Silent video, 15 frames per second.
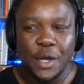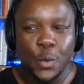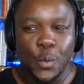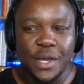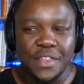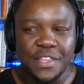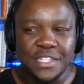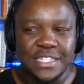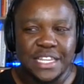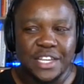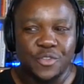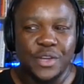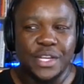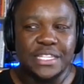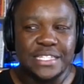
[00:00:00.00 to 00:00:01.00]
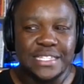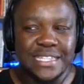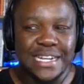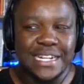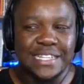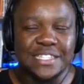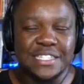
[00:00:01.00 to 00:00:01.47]
this thing really
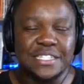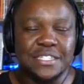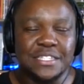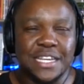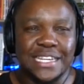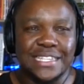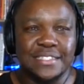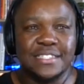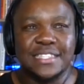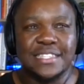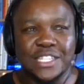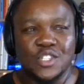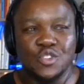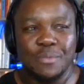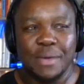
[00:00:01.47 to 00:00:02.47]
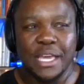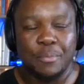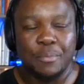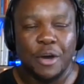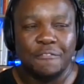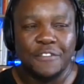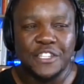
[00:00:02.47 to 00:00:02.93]
sells and starts to make a
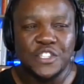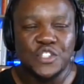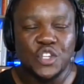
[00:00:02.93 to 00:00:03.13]
profit?